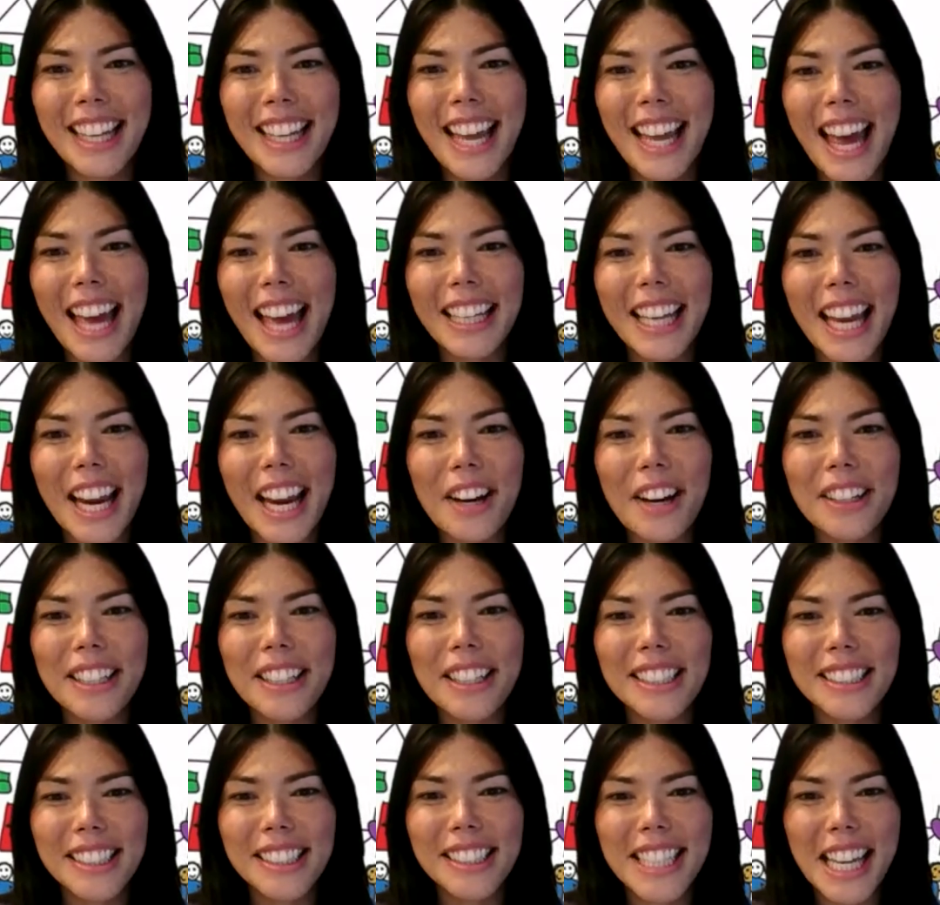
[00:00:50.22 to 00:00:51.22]
and Caryn
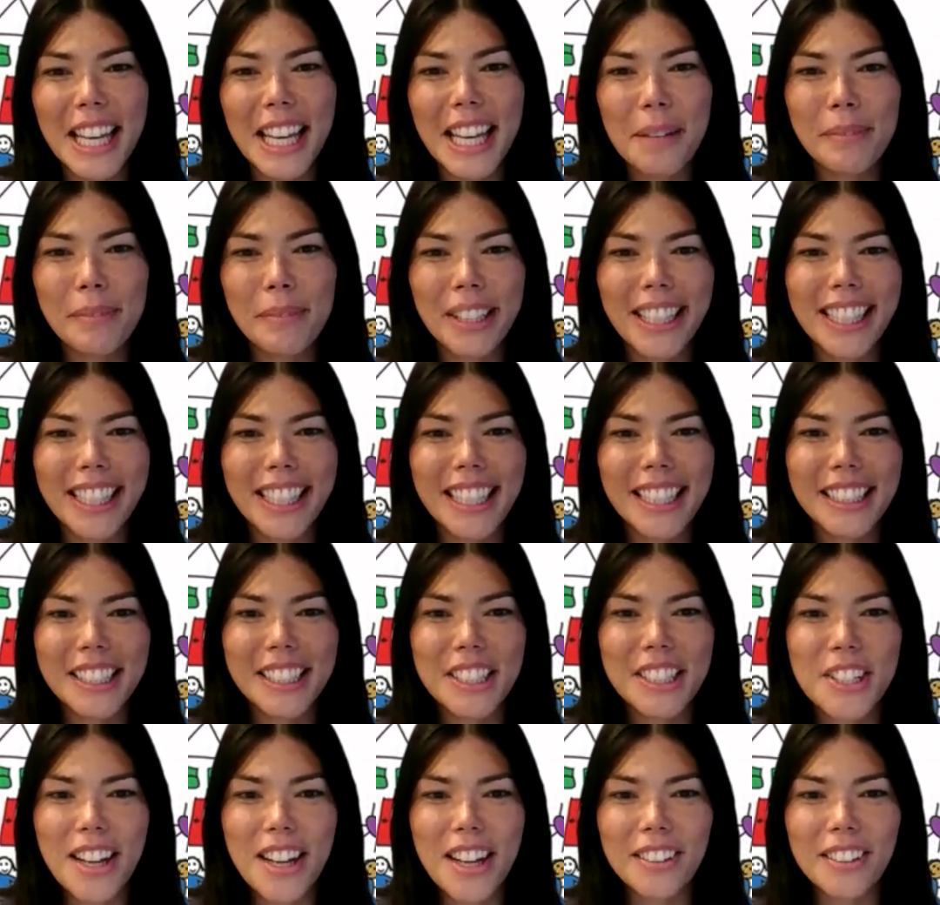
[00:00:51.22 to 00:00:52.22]
is a team leader at the
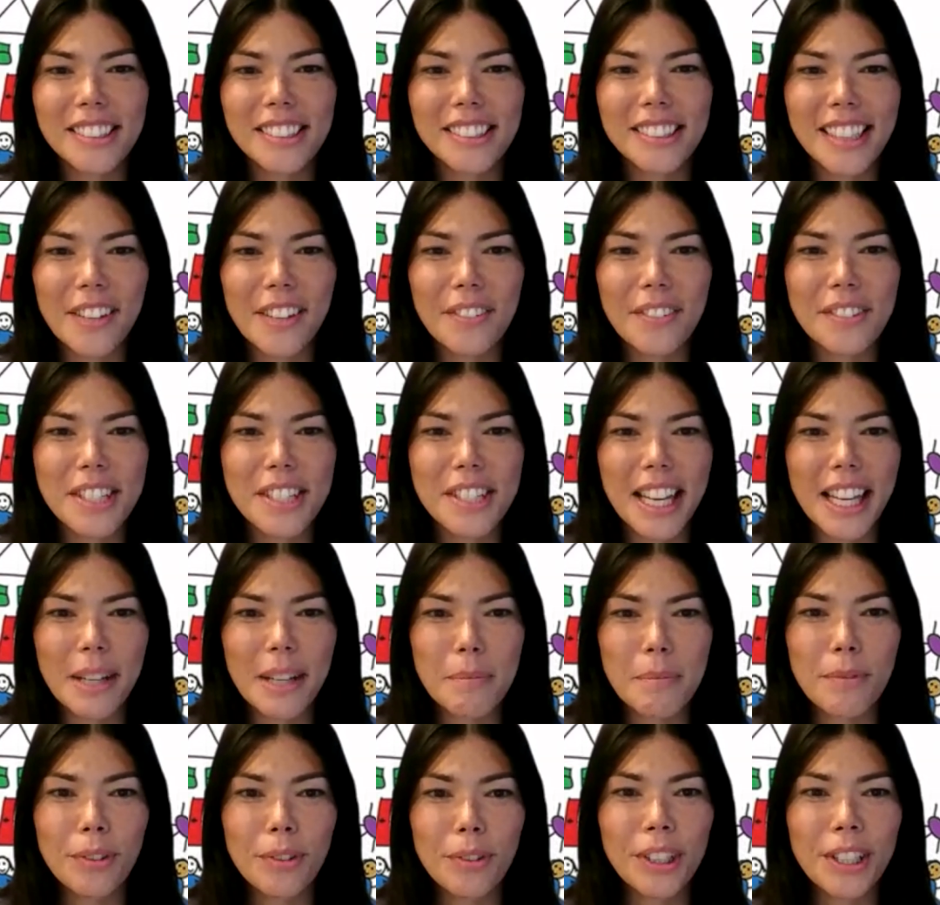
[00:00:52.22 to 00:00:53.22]
Child Safe team
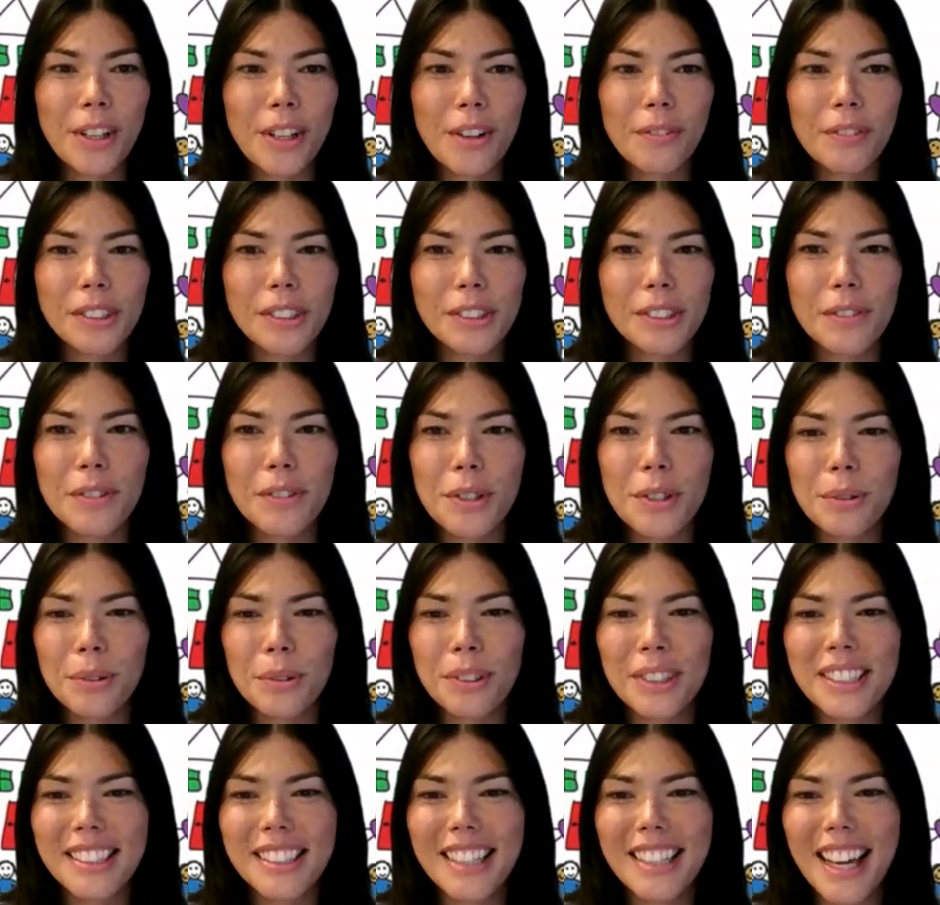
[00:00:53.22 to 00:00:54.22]
for the Office of
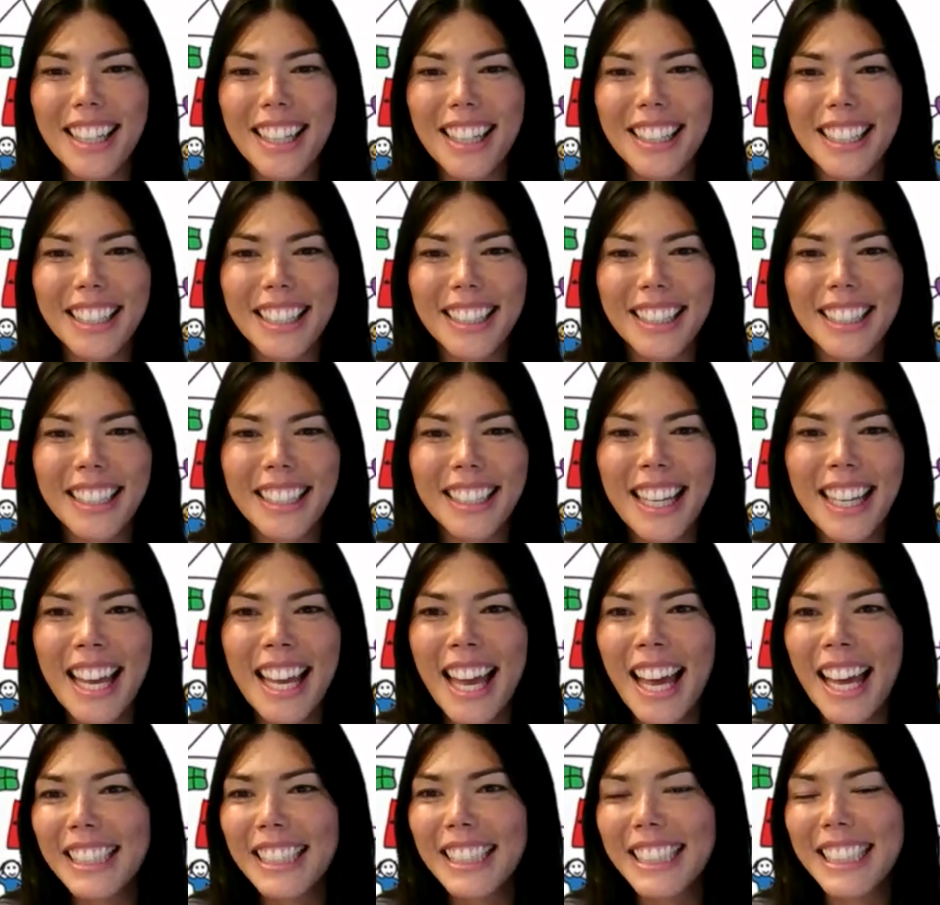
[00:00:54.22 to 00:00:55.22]
Children's Guardian.
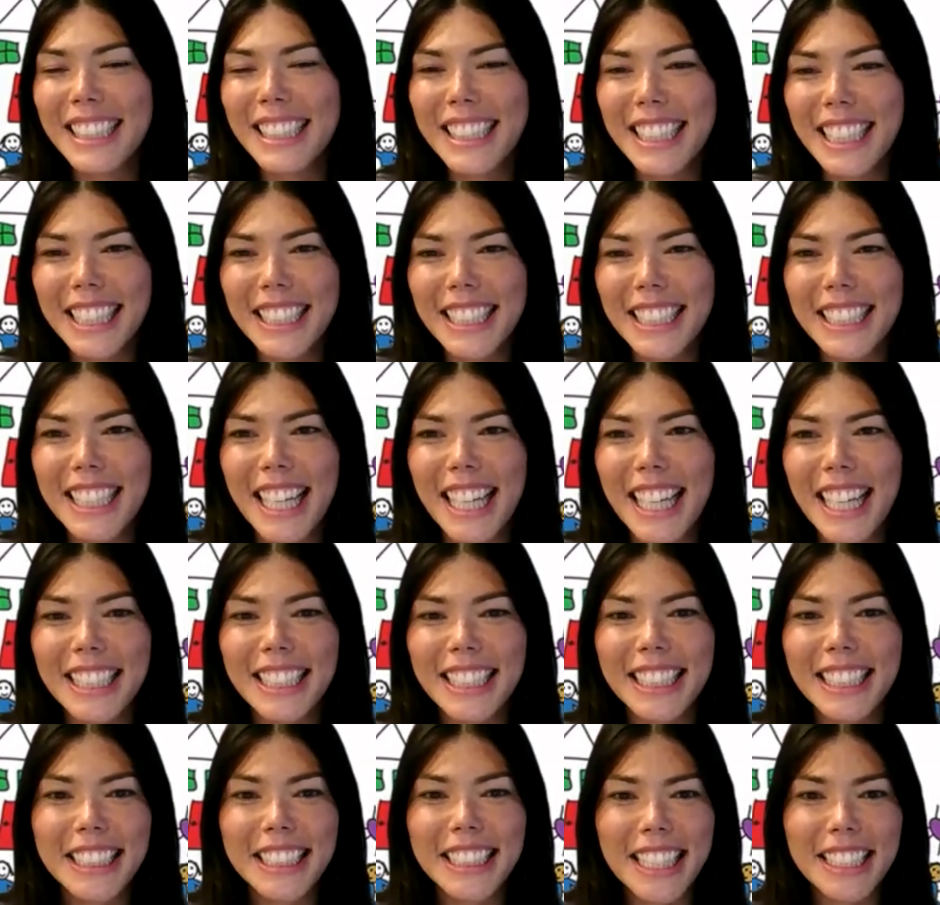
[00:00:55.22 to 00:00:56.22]
She's here today
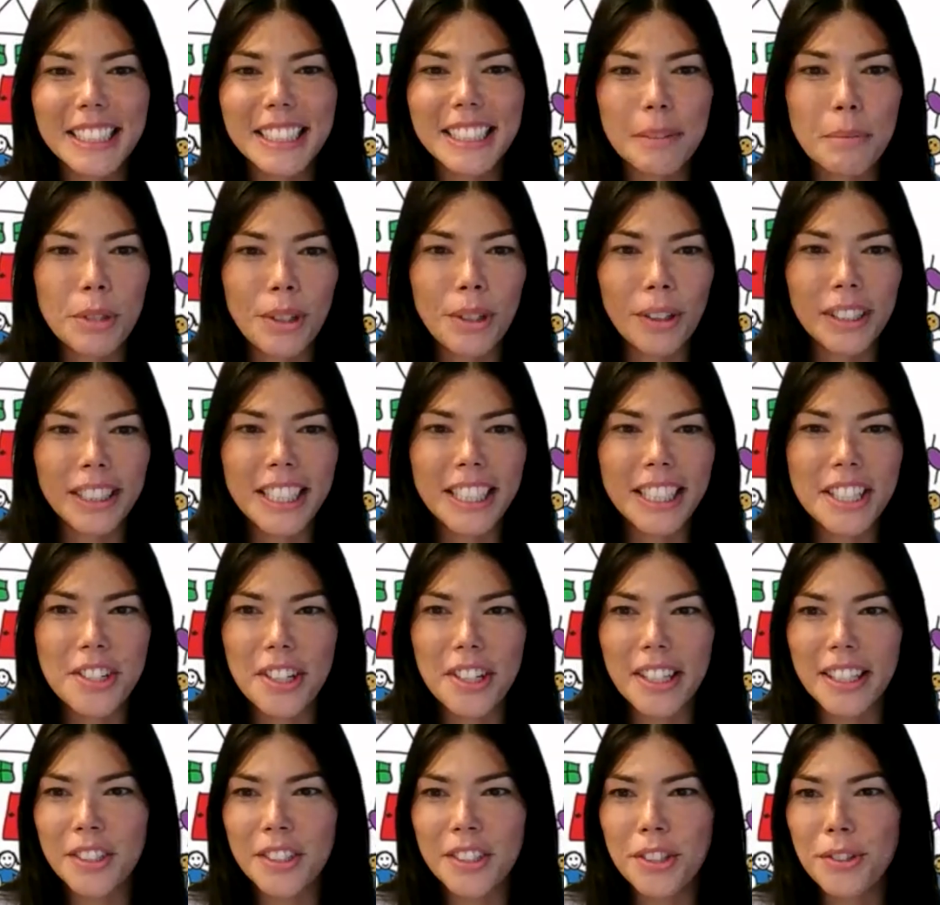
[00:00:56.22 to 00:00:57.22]
to share some knowledge
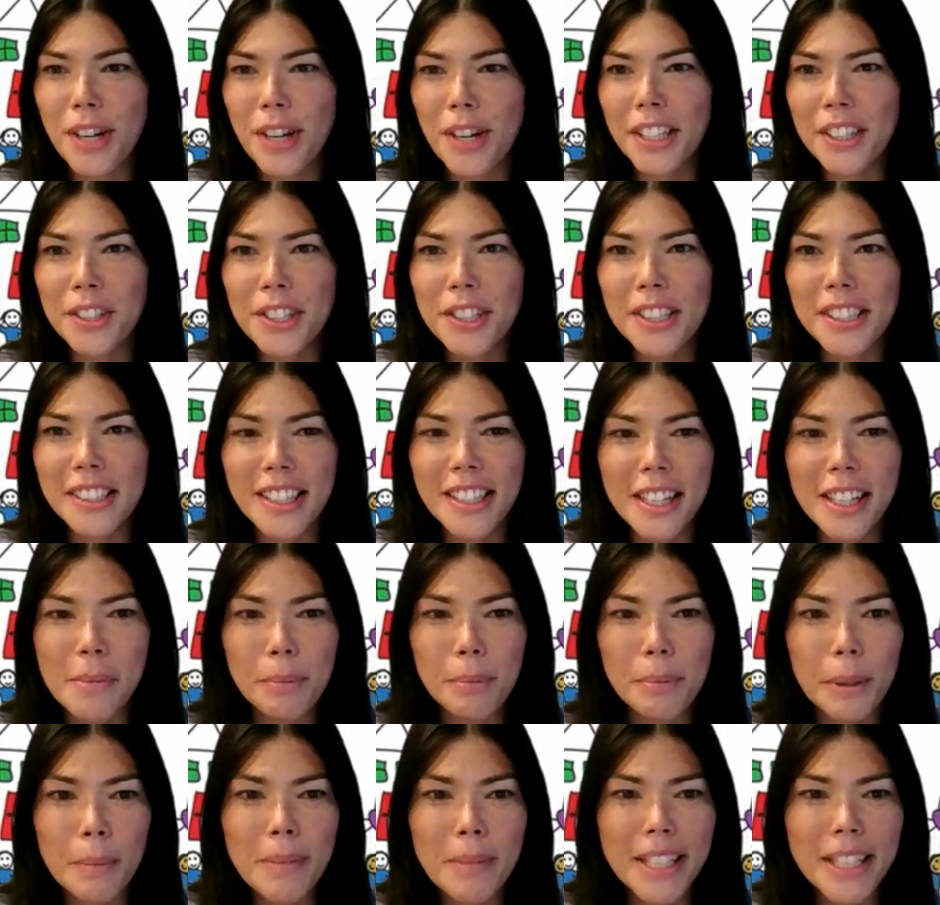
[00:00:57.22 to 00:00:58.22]
and strategies in
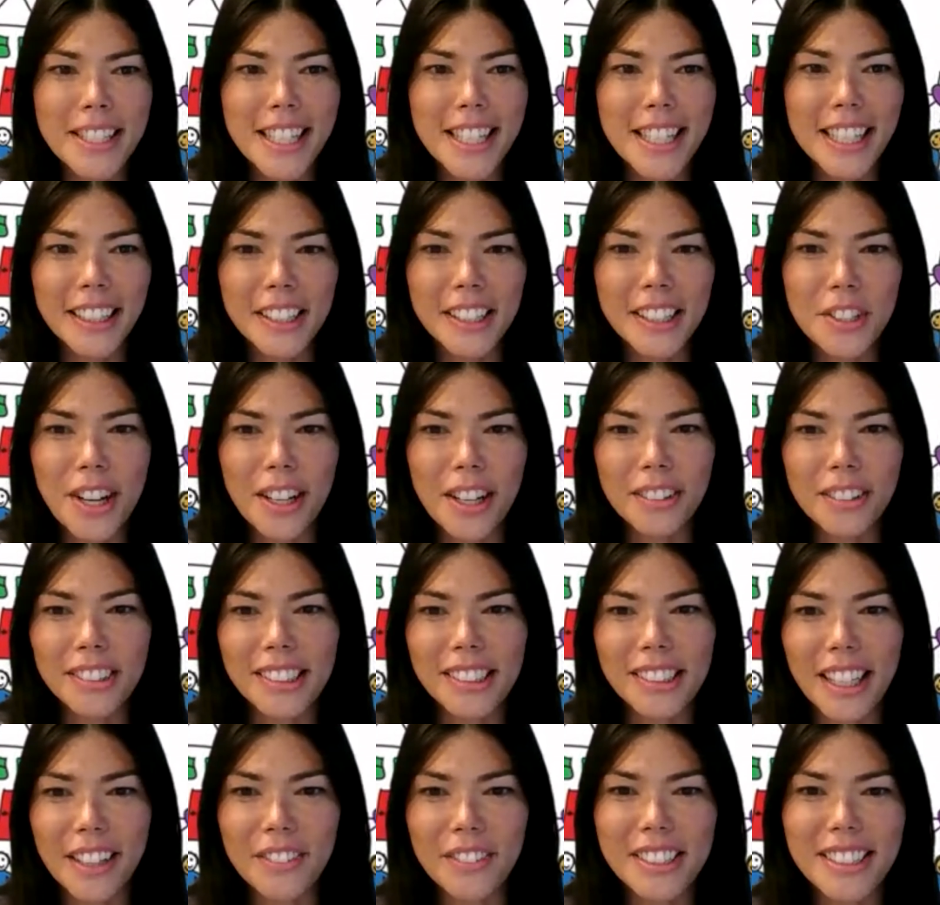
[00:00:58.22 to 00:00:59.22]
implementing the Child
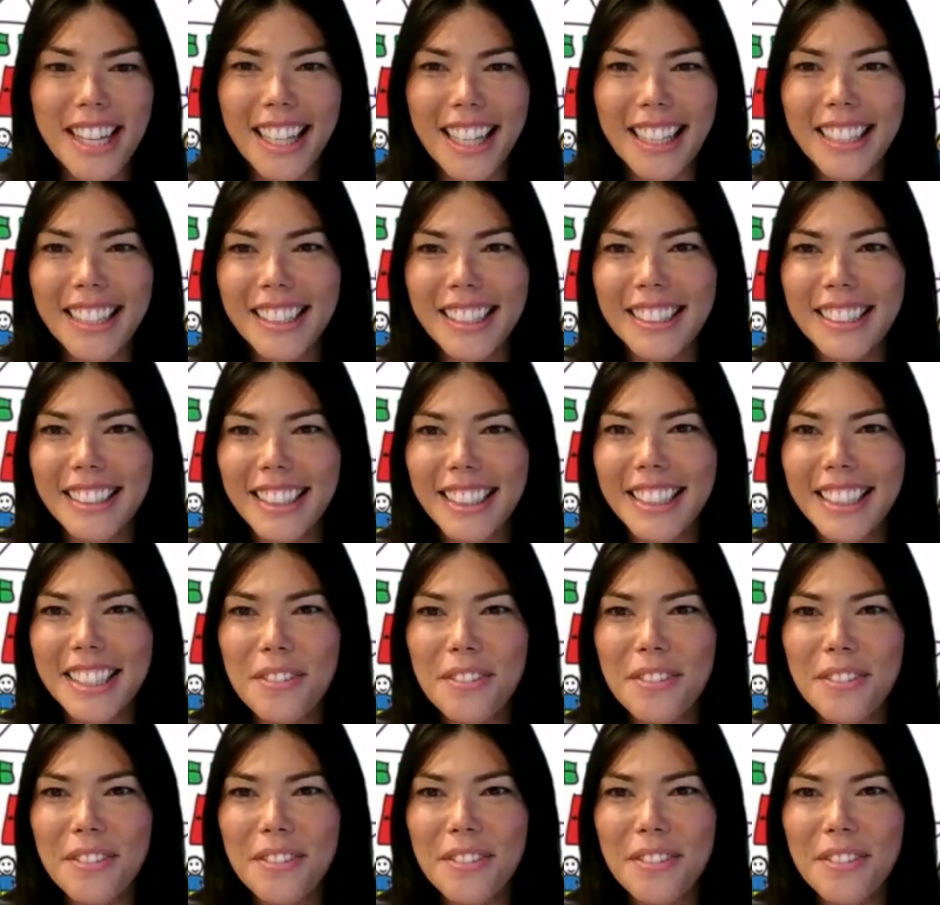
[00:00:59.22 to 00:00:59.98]
Safe standards into